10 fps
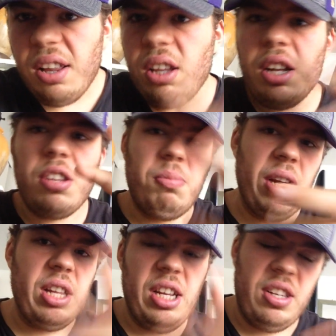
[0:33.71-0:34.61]
a lot of
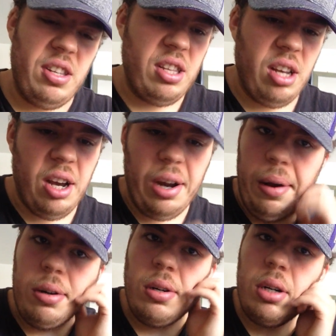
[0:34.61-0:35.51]
speculation and talk.
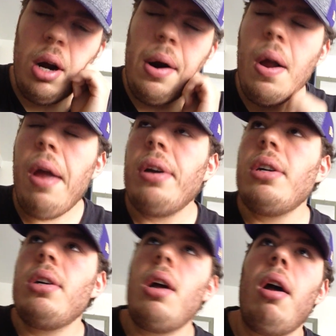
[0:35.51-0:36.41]

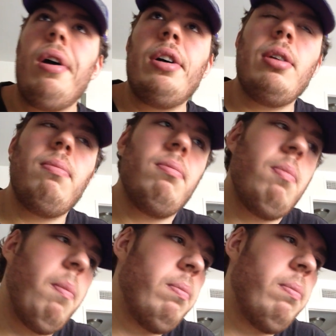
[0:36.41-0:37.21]
I don't